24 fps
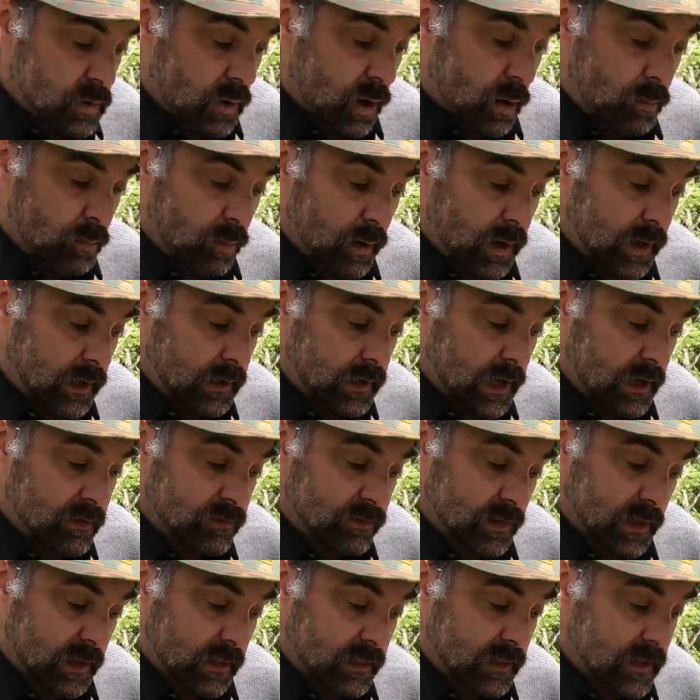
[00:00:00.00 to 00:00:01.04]
bring a knife
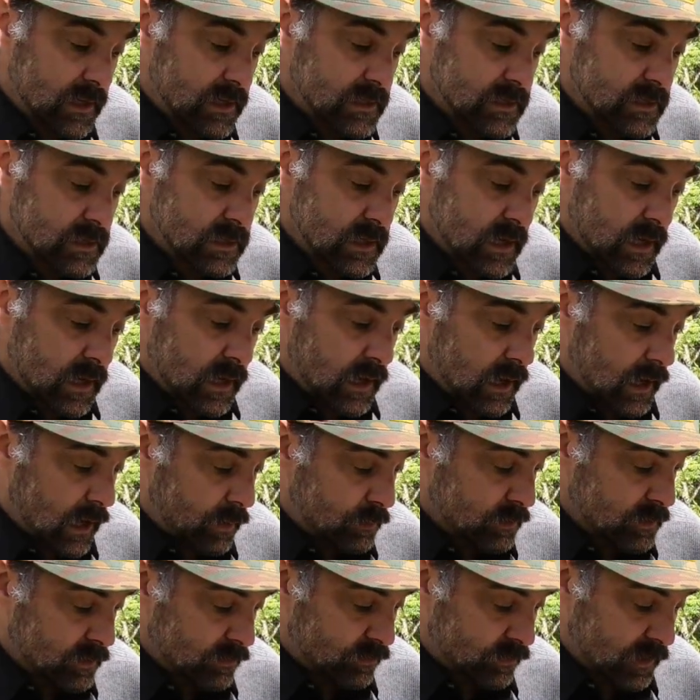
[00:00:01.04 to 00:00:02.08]
like this with a
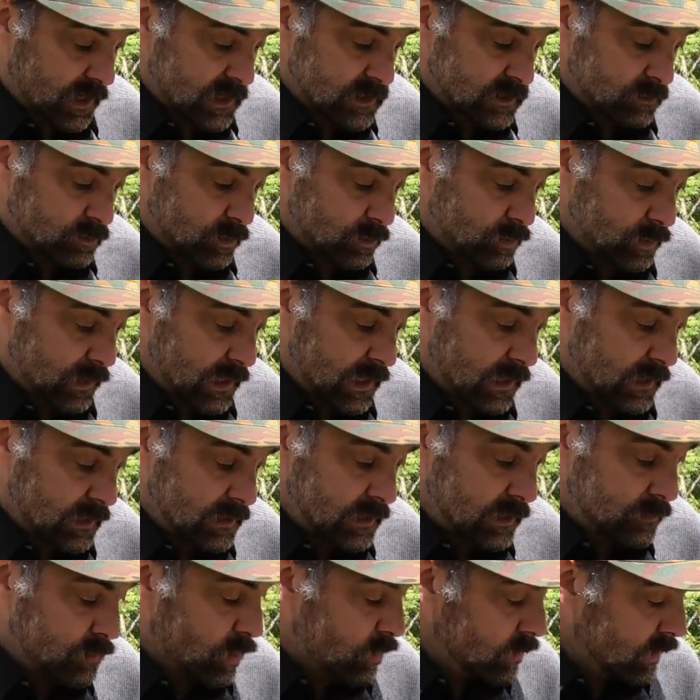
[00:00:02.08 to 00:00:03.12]
flexible blade, a
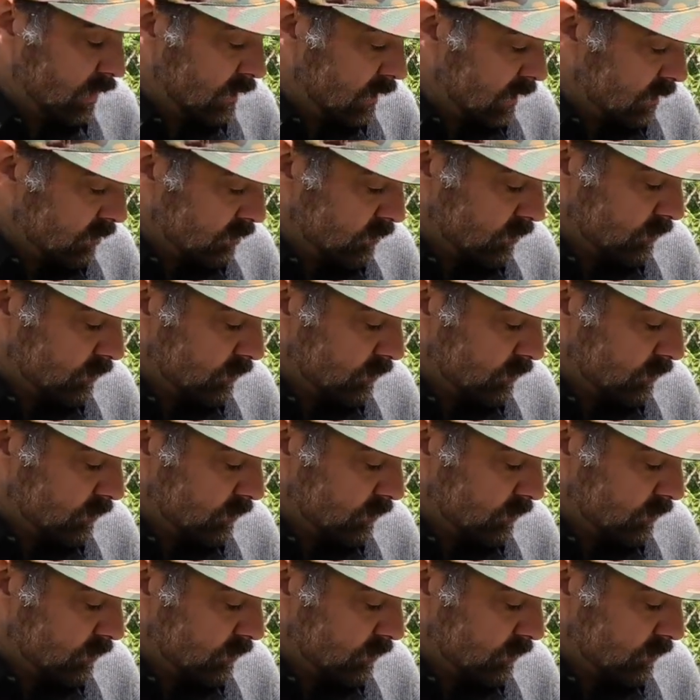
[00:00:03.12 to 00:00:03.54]
deboning knife.